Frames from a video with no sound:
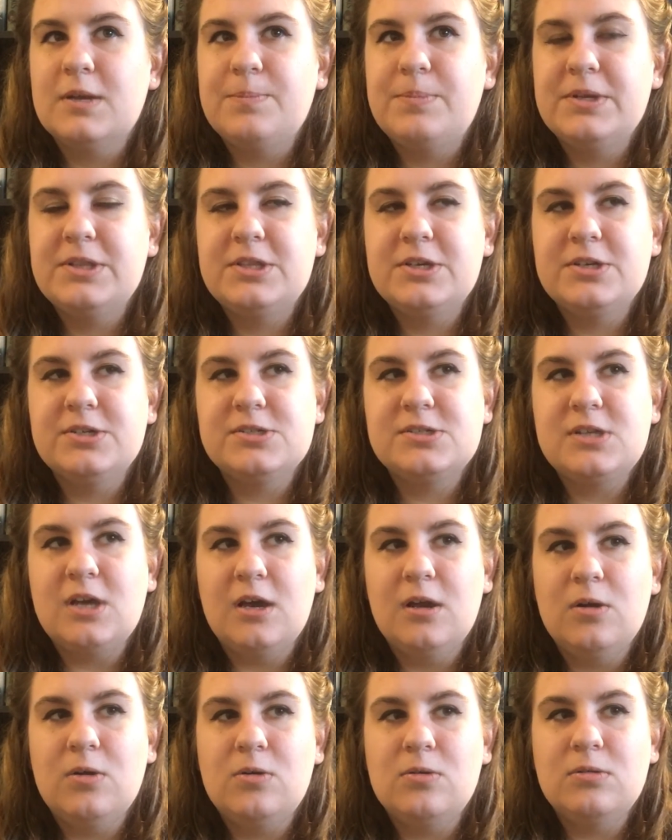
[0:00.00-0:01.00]
but there's
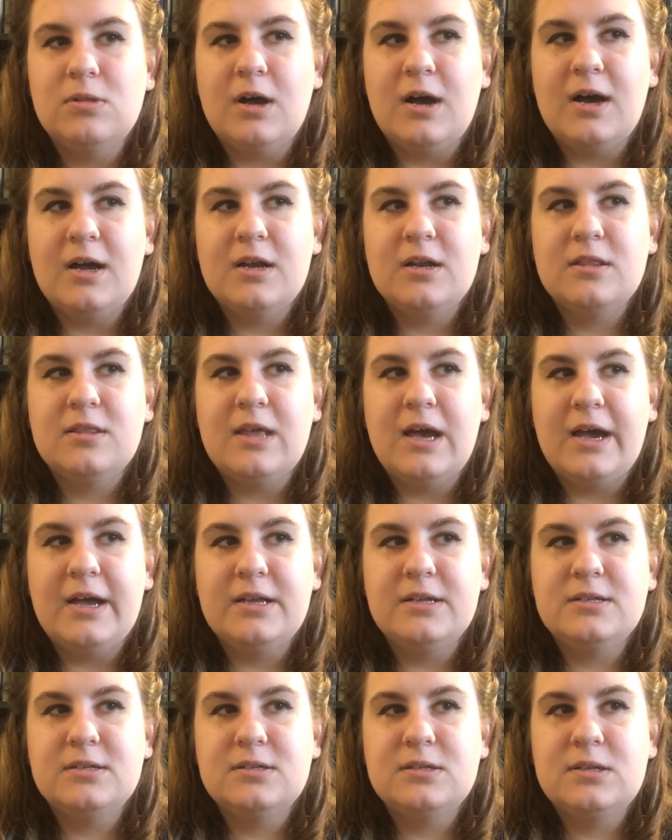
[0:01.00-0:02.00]
not a whole lot that
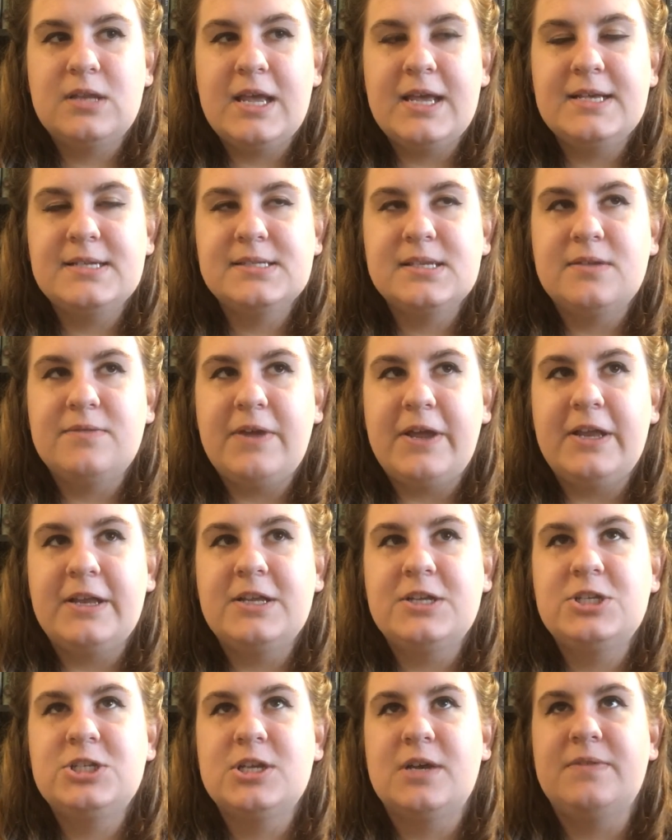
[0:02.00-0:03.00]
takes
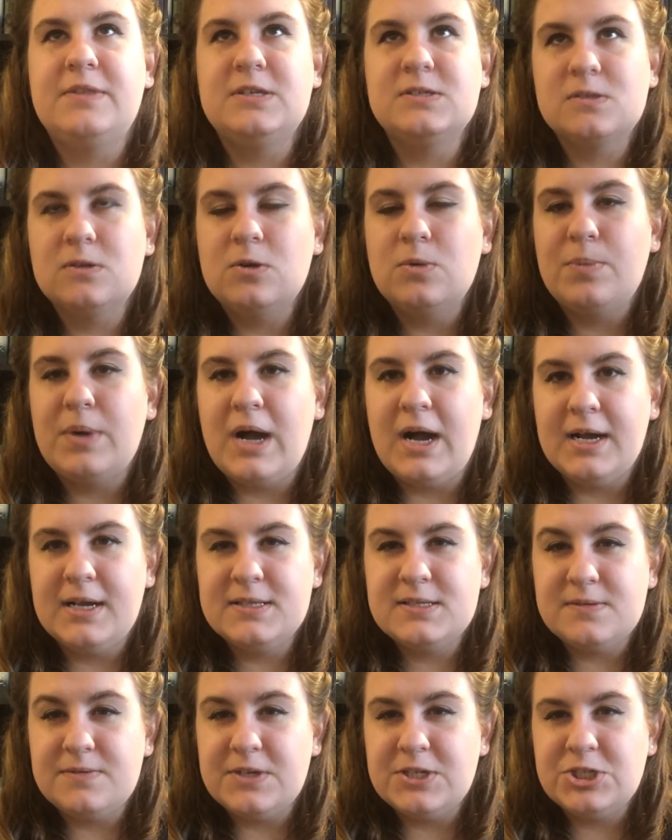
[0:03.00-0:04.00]
advantage of these little
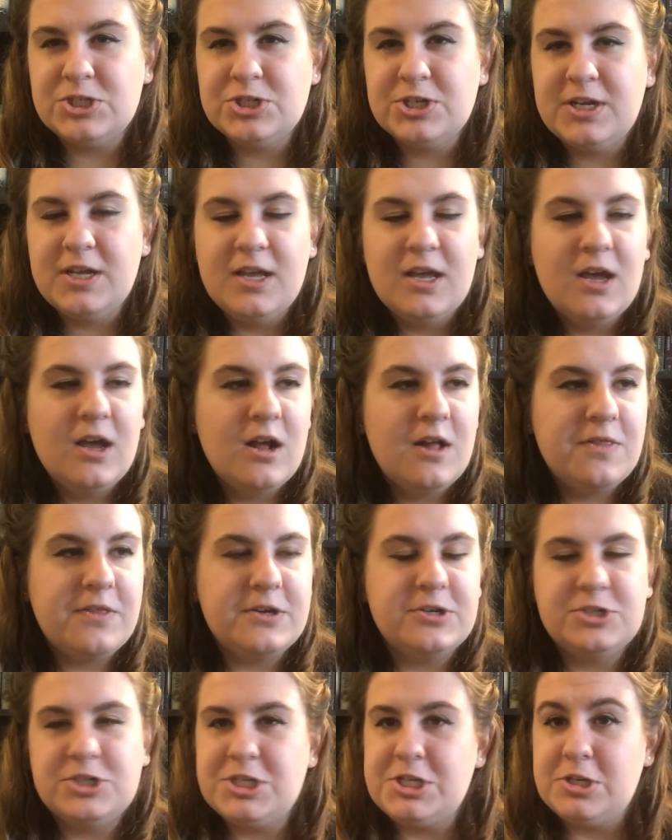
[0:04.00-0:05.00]
pockets of history that
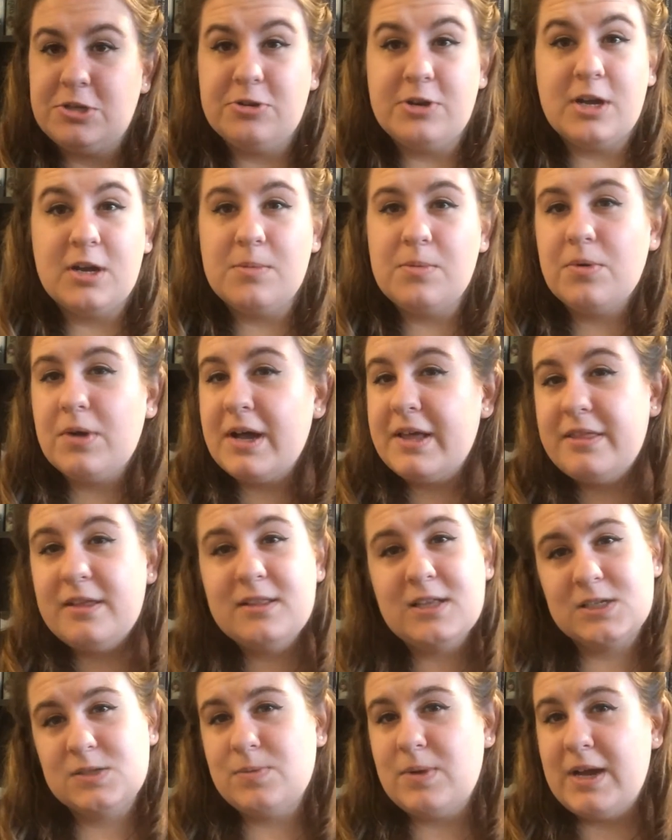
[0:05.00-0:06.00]
are just incredible. I think
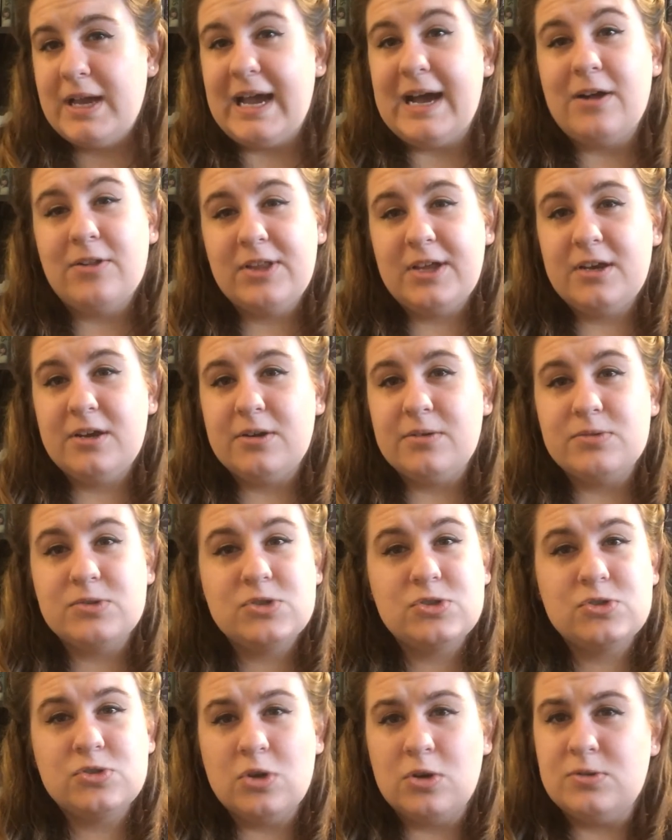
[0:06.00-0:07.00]
that's why Outlander was
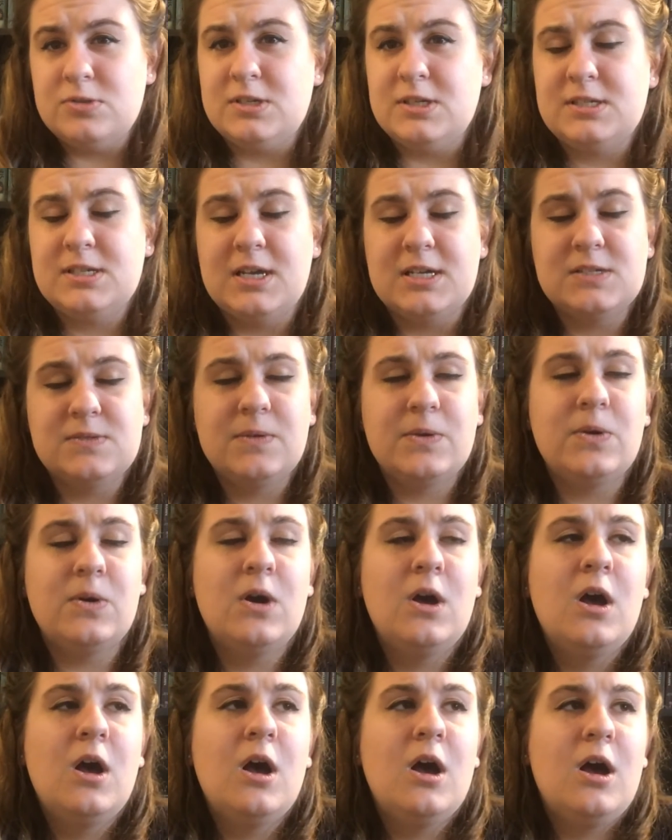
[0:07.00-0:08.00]
so successful,
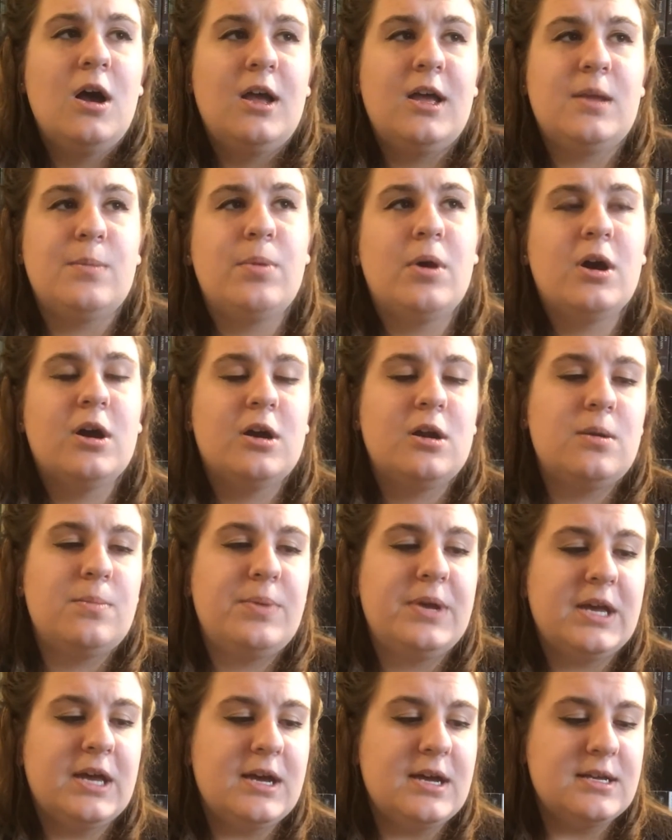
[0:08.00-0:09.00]
in part
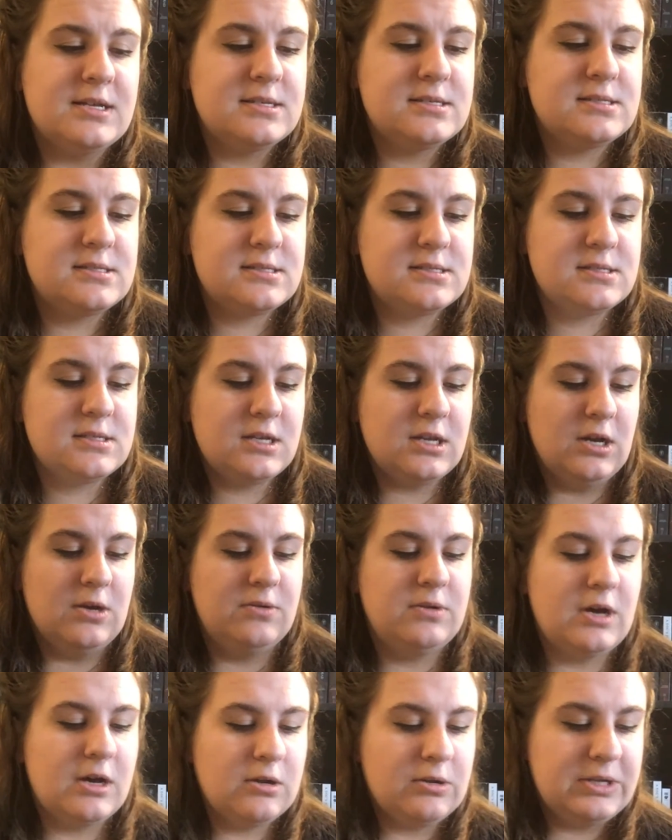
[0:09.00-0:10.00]
because, you know,
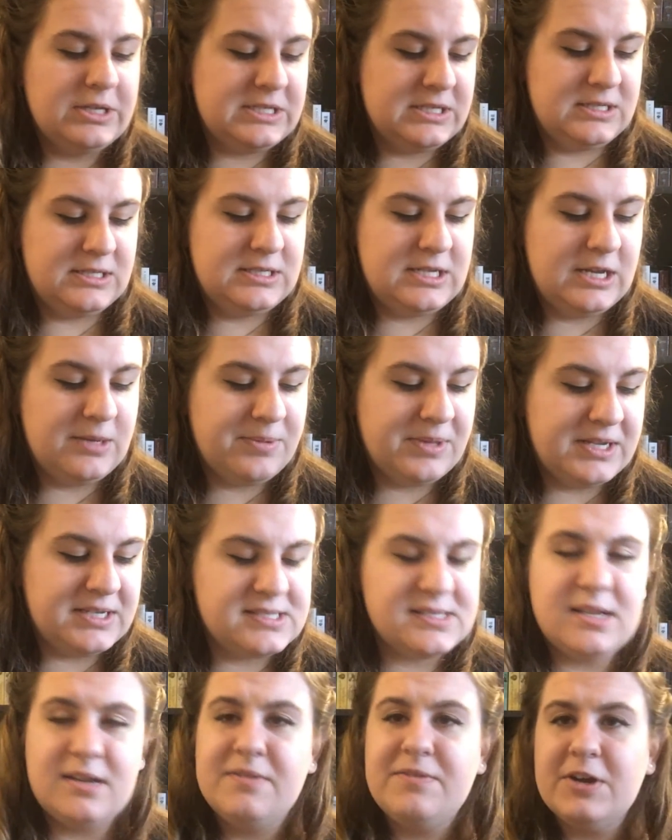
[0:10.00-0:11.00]
not only does it take
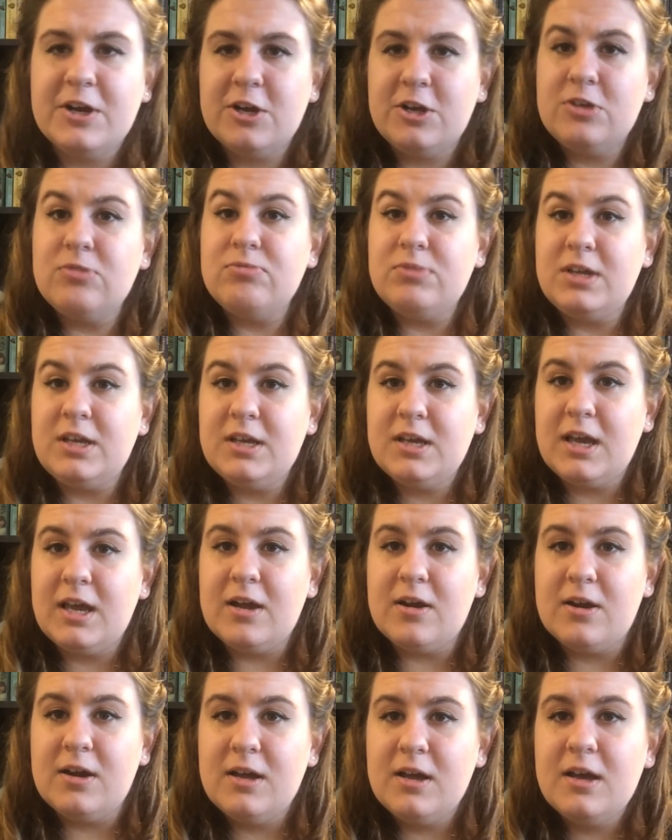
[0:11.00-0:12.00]
place in a very unique
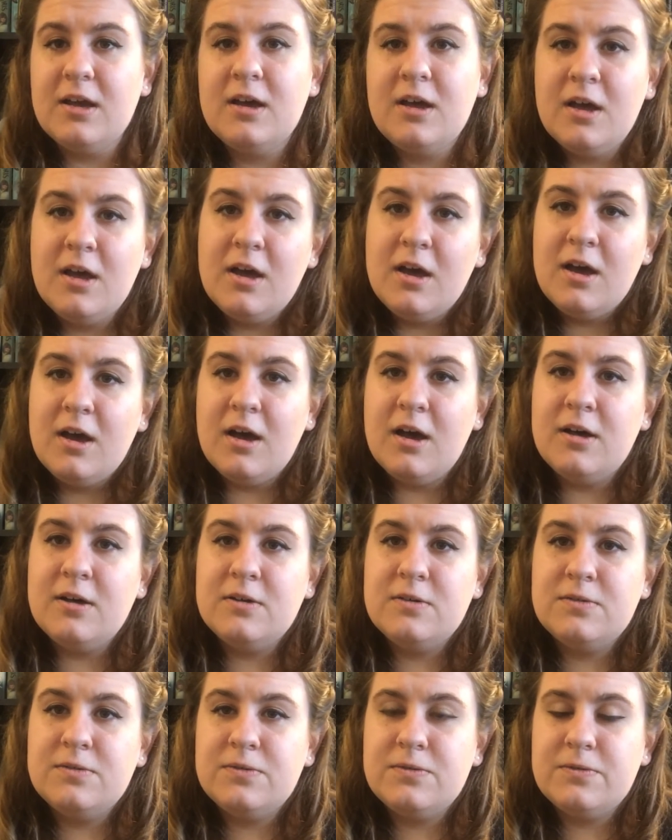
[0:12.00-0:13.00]
area
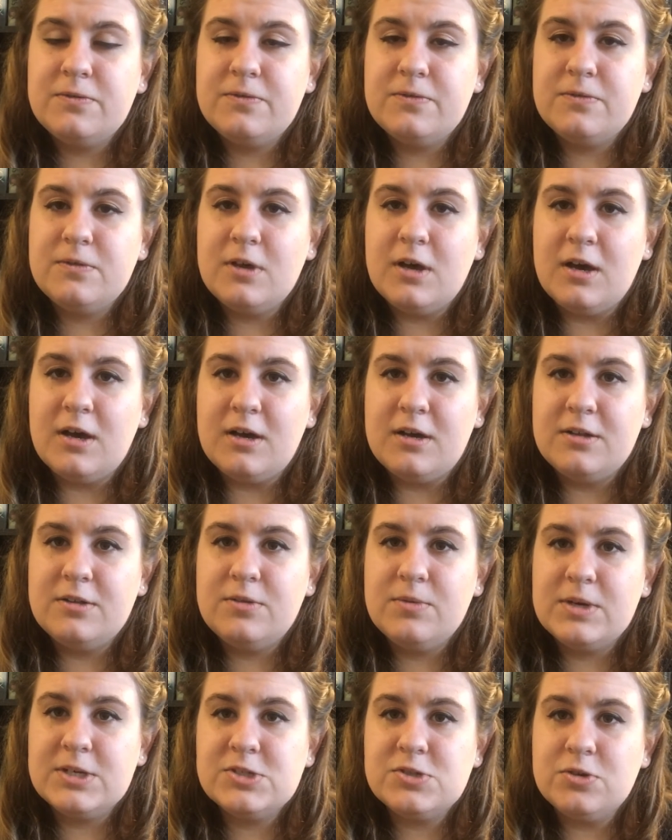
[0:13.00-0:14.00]
of
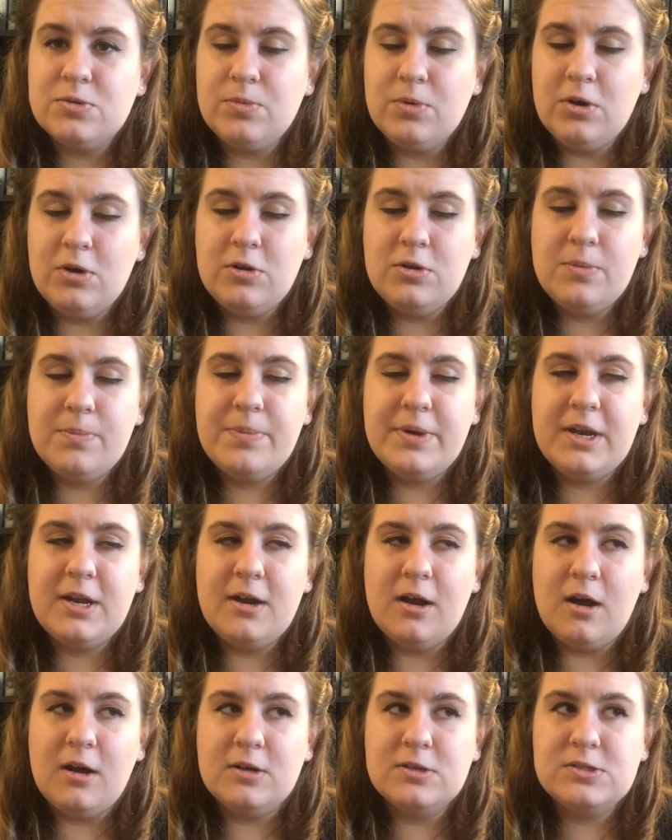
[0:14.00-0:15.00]
the Western world, but
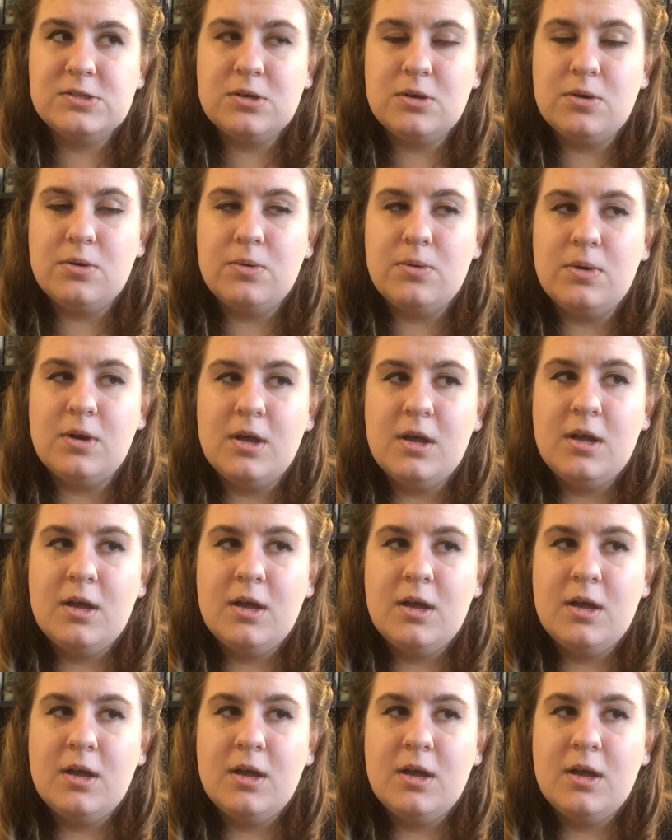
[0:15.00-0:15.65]
it also